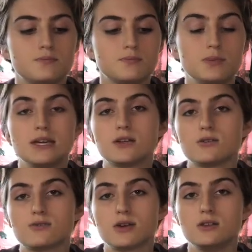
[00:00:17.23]

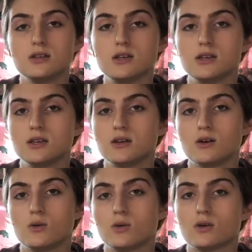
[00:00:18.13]
beginner-friendly
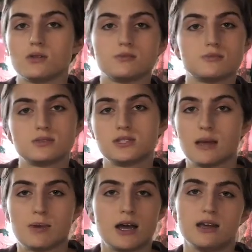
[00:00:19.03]
or
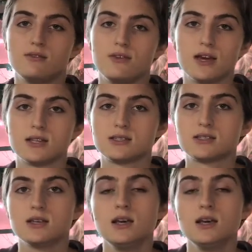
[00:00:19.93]
semi-advanced